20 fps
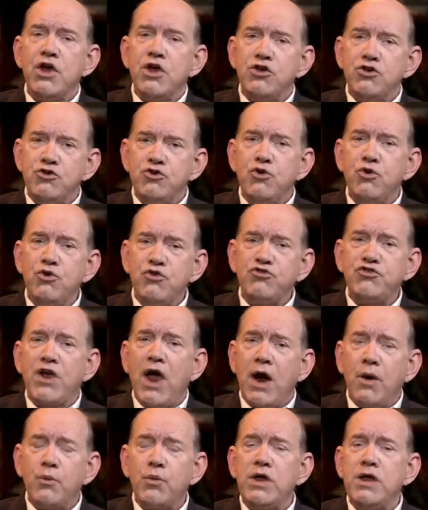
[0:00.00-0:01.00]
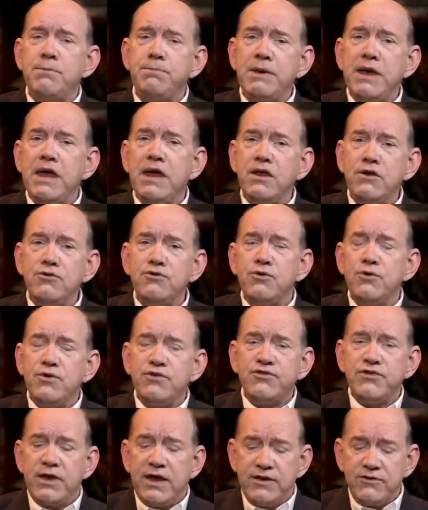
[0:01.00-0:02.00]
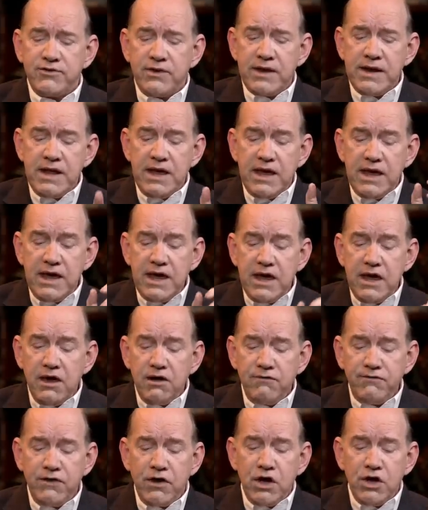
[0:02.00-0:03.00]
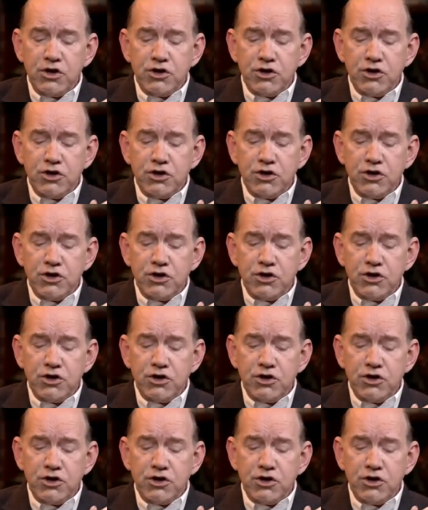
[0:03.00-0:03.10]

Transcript: You shall reap in due season if